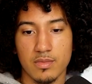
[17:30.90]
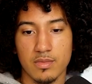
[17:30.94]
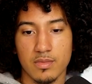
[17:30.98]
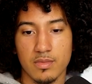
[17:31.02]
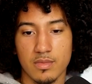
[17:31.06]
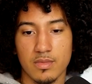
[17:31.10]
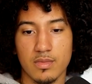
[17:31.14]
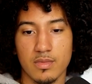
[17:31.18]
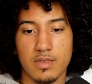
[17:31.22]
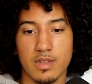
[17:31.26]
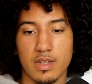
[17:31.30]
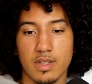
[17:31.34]

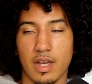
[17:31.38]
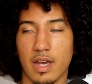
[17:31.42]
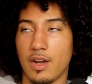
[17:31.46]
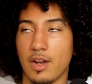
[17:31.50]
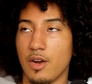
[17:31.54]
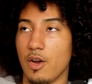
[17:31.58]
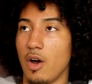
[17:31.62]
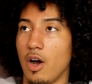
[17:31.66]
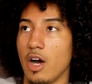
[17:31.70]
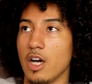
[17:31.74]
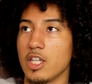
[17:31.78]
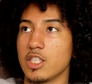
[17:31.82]
Yeah,
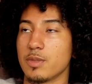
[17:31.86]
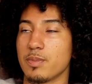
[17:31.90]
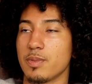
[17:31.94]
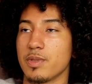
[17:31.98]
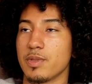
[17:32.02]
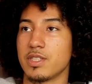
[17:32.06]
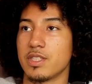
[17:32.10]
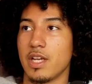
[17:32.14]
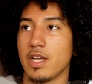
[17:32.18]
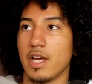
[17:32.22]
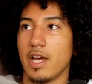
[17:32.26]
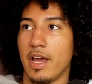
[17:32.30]
no,
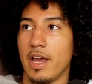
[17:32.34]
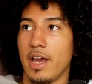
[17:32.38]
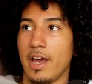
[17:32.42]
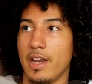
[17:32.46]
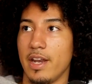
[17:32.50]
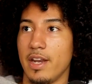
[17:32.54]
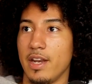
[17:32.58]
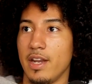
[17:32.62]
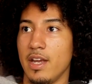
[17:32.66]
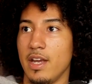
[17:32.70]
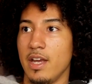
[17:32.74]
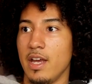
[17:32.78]
100%.
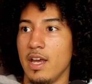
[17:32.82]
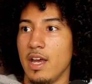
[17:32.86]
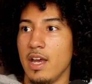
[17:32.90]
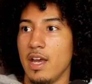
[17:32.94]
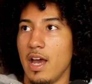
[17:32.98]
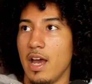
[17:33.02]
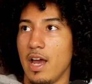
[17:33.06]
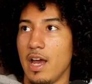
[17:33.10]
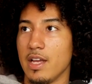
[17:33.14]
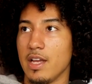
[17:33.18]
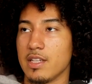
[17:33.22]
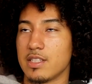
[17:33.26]
And
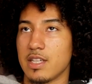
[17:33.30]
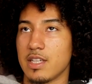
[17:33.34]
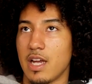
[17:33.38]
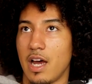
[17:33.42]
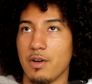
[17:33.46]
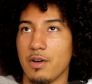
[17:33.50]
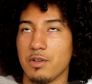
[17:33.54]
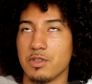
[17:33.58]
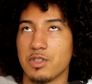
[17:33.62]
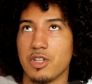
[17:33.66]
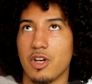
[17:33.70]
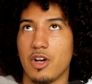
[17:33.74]
I
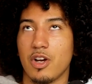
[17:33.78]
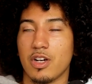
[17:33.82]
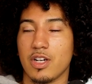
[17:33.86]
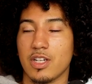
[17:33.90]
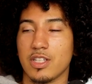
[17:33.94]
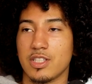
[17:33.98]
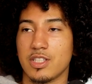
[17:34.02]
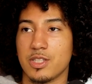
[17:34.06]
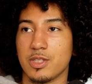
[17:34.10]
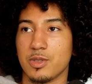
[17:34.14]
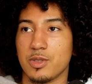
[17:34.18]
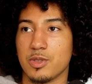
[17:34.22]
was talking
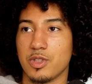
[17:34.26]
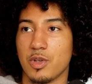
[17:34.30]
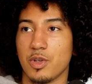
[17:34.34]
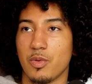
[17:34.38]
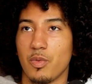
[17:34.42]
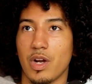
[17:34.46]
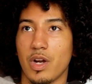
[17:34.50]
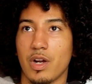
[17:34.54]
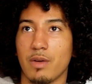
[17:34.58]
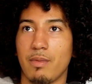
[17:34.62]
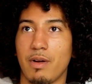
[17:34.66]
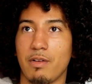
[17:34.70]
to, so
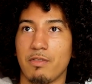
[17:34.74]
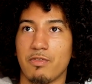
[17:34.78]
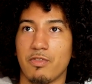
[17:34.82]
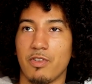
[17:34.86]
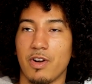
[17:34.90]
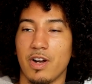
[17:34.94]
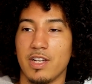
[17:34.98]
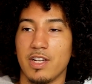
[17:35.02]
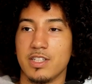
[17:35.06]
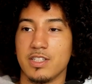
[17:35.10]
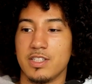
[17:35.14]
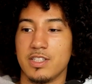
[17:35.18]
one of my
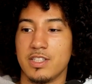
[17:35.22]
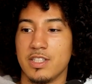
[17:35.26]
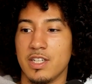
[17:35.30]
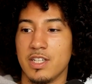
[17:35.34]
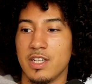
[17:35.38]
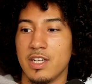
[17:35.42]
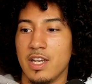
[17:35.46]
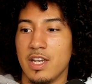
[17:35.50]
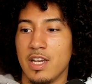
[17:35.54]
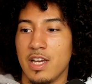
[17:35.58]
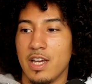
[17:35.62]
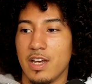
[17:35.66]
friends
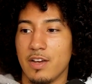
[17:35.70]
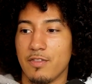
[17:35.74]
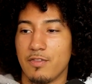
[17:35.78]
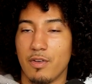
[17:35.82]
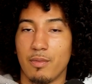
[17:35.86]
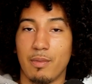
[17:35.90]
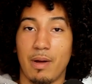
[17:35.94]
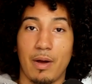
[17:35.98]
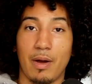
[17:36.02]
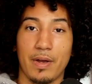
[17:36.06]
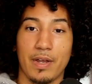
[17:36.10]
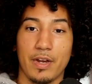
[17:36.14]

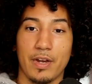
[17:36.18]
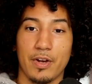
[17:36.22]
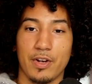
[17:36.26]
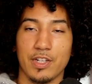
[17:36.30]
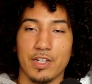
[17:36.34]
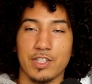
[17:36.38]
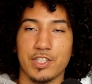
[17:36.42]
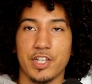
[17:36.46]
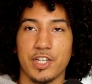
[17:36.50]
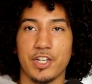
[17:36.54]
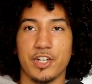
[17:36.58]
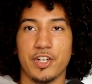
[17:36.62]
from out here,
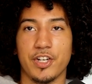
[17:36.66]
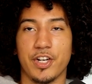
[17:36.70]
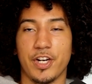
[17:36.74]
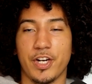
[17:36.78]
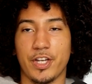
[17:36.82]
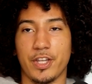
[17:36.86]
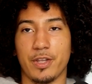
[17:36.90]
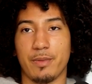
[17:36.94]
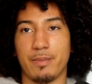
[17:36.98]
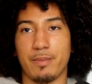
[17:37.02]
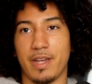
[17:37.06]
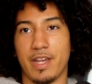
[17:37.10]
he's a year
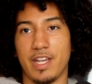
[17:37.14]
younger than me.